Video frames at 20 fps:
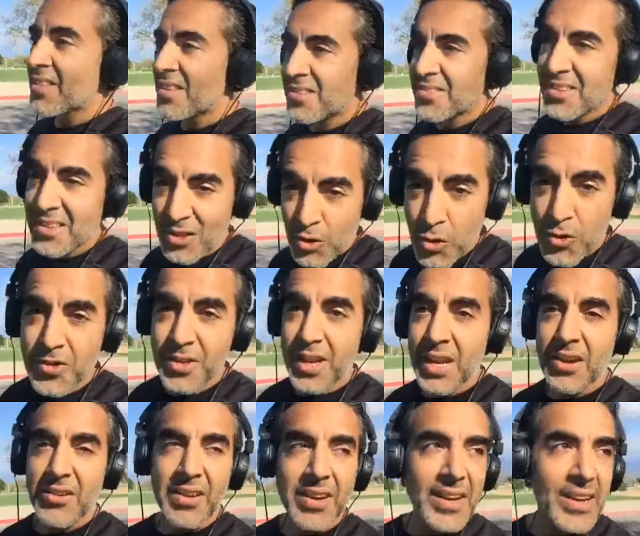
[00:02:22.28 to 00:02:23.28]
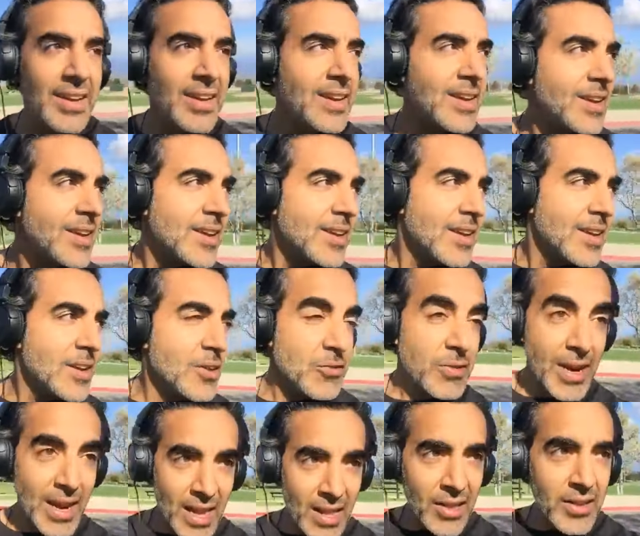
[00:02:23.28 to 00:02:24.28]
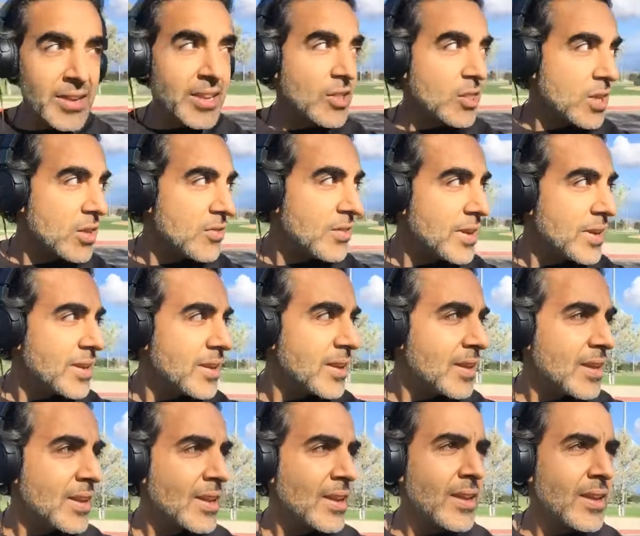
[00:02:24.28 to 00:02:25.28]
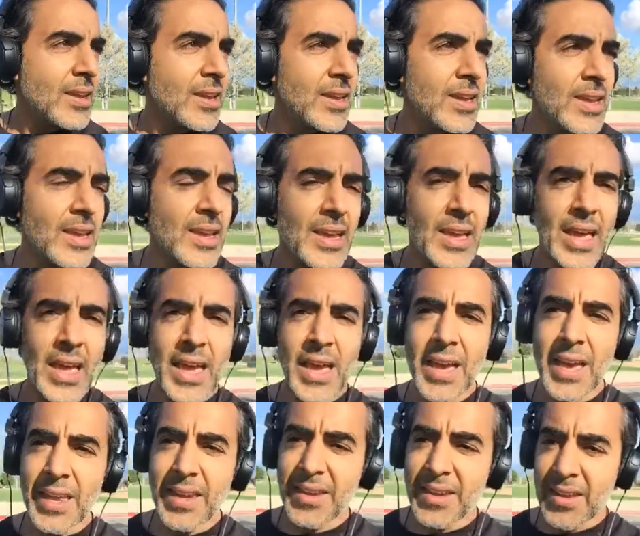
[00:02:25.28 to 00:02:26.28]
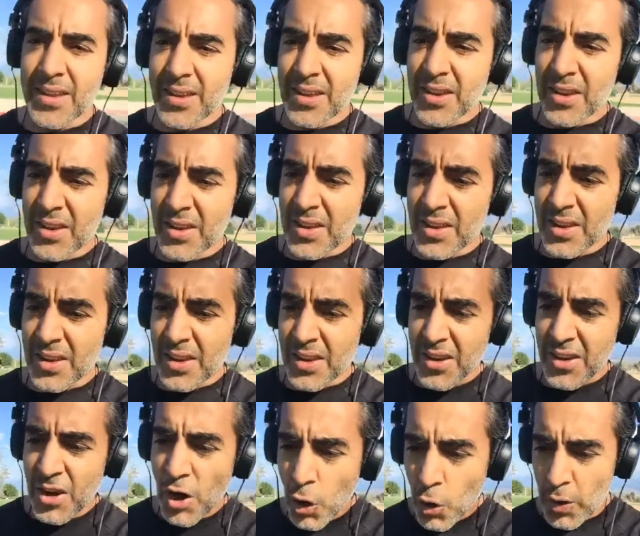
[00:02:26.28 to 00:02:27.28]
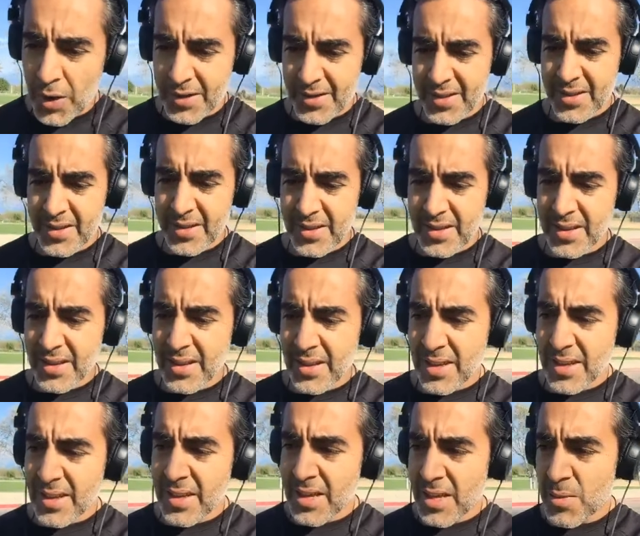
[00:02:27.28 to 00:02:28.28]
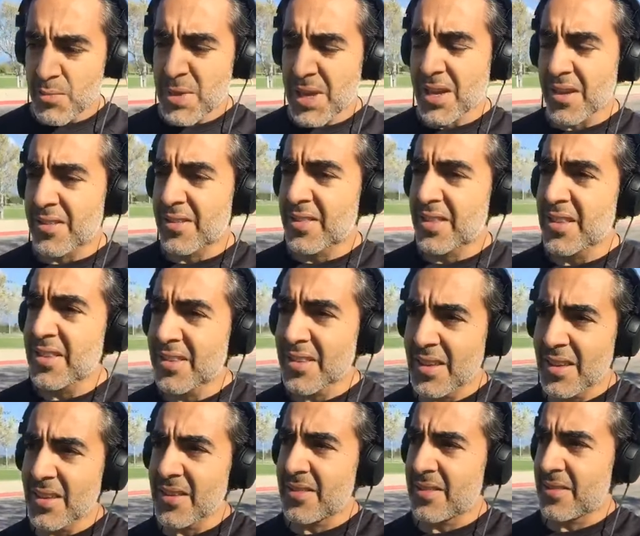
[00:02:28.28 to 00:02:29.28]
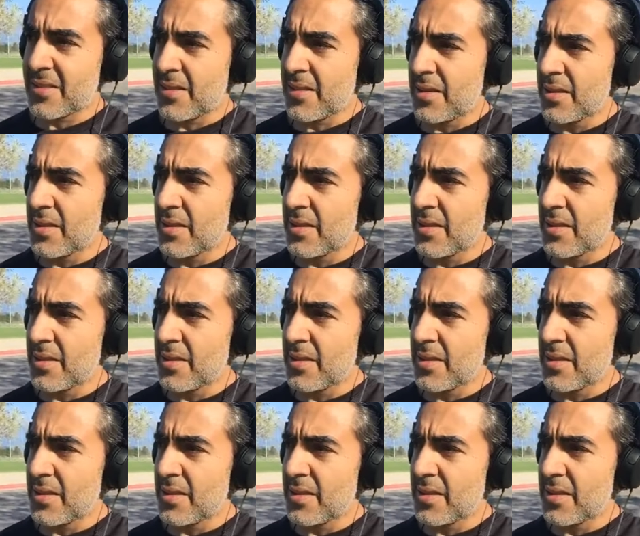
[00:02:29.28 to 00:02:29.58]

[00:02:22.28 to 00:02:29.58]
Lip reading: this illusionary reality you live in, and know it, because this is